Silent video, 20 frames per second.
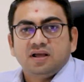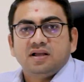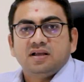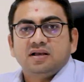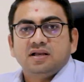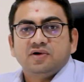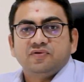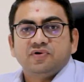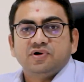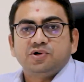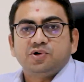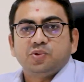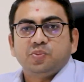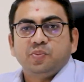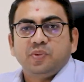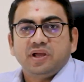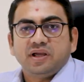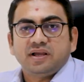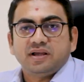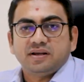level to
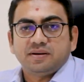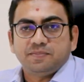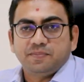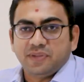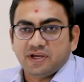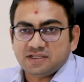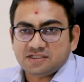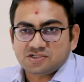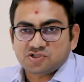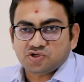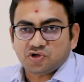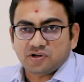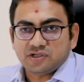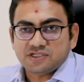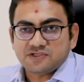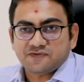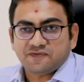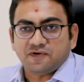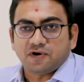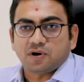make it best
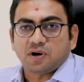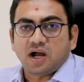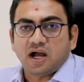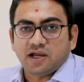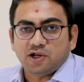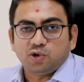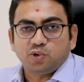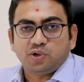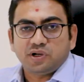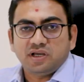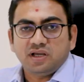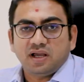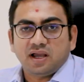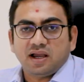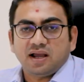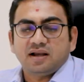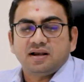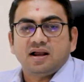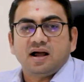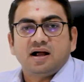choice for IoT
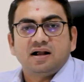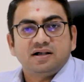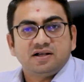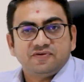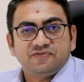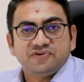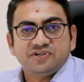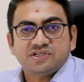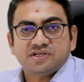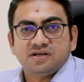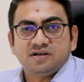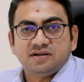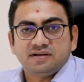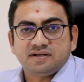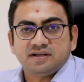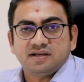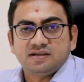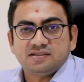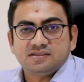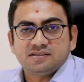and artificial
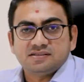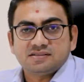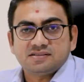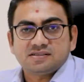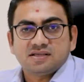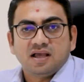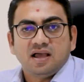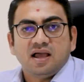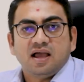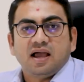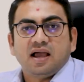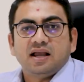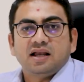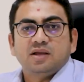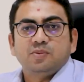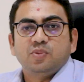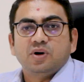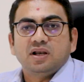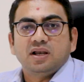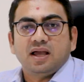intelligence
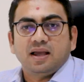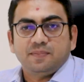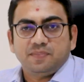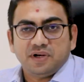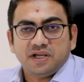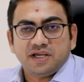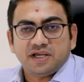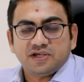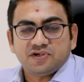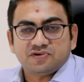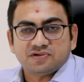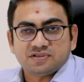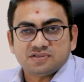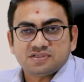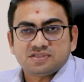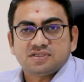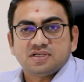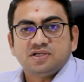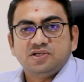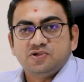enable
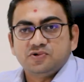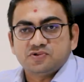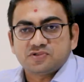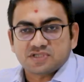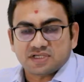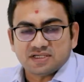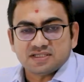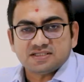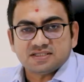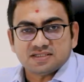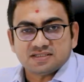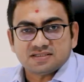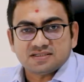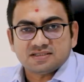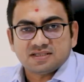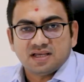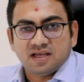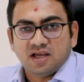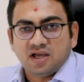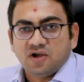applications use
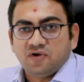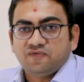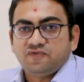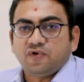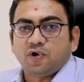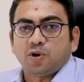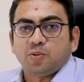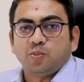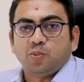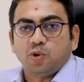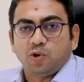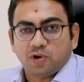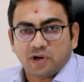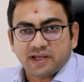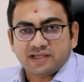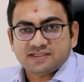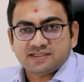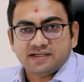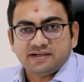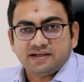cases. For more
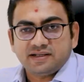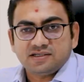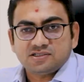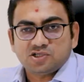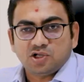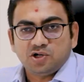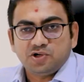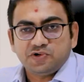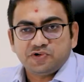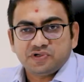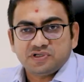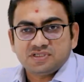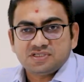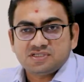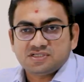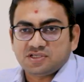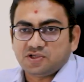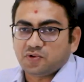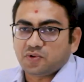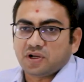exciting
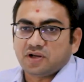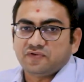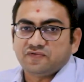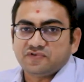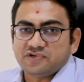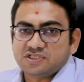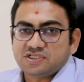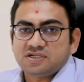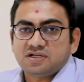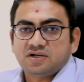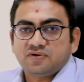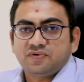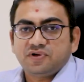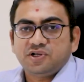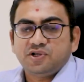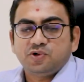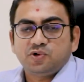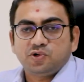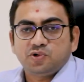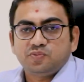solutions, you can visit our
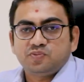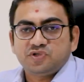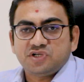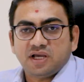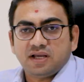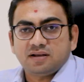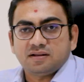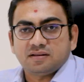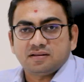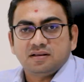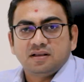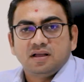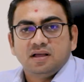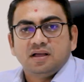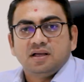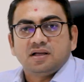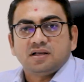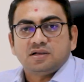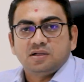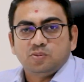YouTube channel
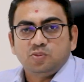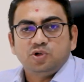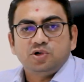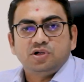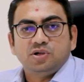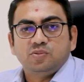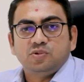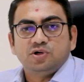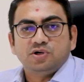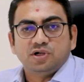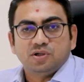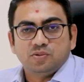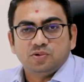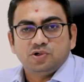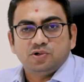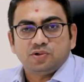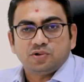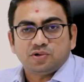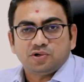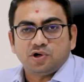
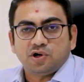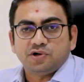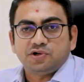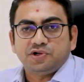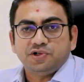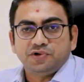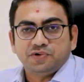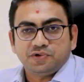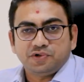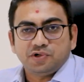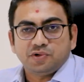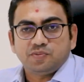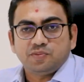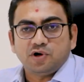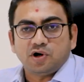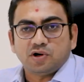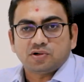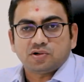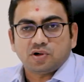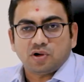
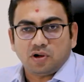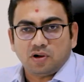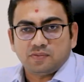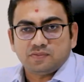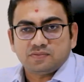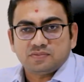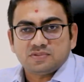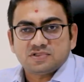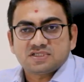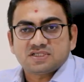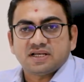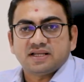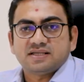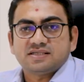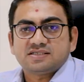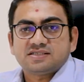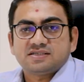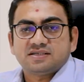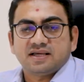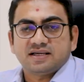
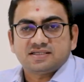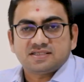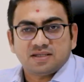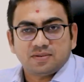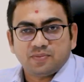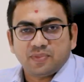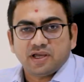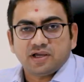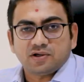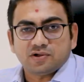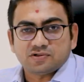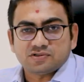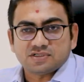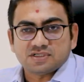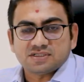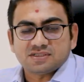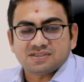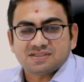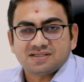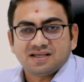
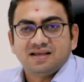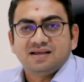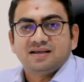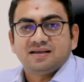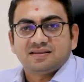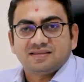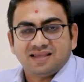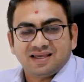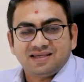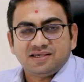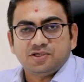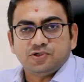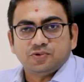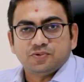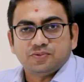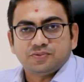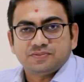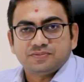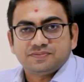www.youtube.com/TeksunMicroSys. Thank you.